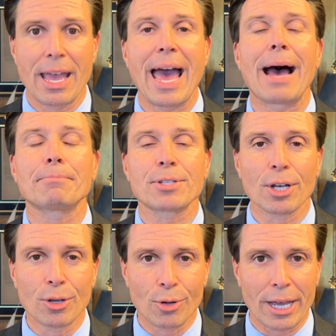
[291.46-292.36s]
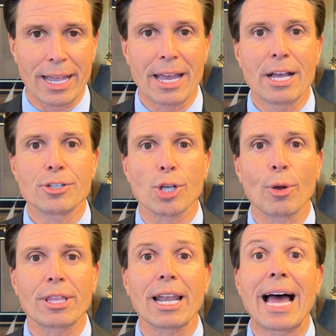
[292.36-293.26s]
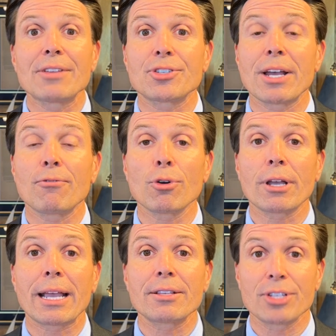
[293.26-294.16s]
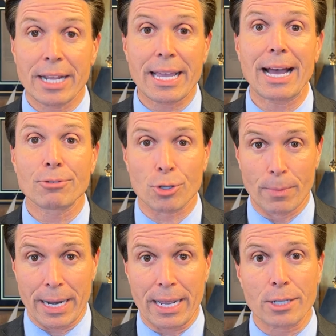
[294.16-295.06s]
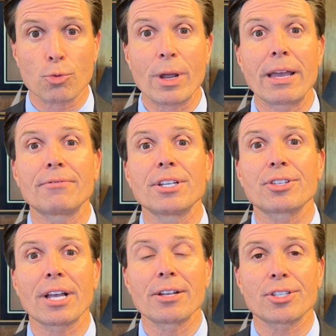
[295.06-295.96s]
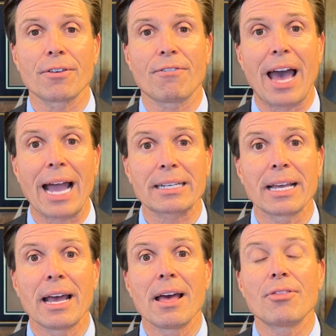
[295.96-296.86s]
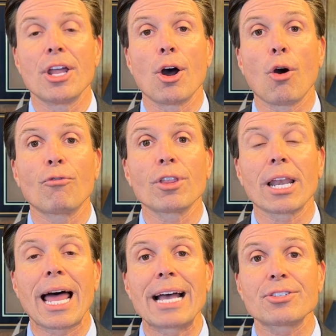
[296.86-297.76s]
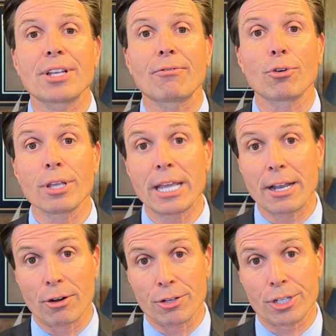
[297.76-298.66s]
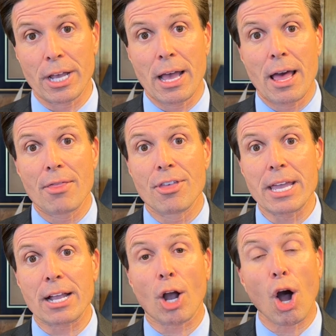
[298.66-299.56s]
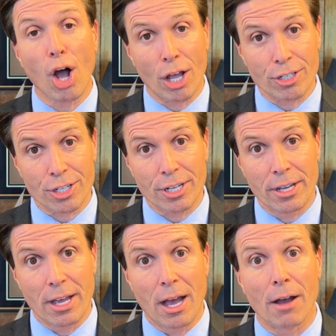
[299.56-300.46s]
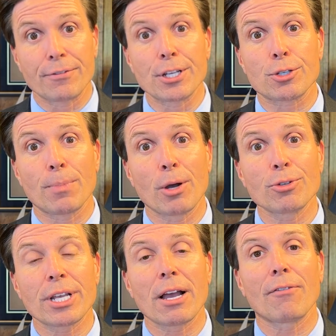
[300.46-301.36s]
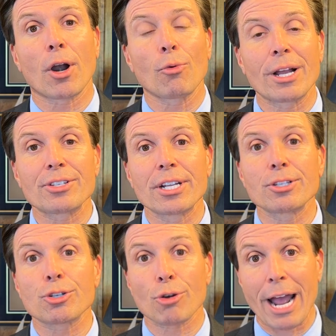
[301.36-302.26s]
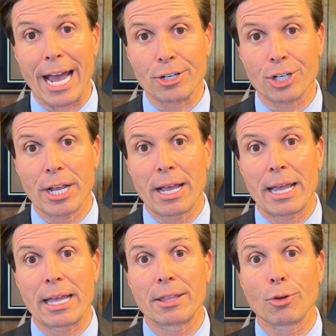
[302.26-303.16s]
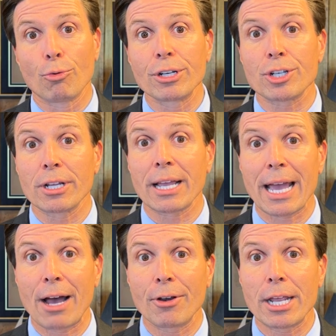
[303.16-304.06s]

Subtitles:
Absolutely. So at the last several city council meetings, we have discussed the fact that over the last several years, the cost of disposing of our residents' trash in the Richland County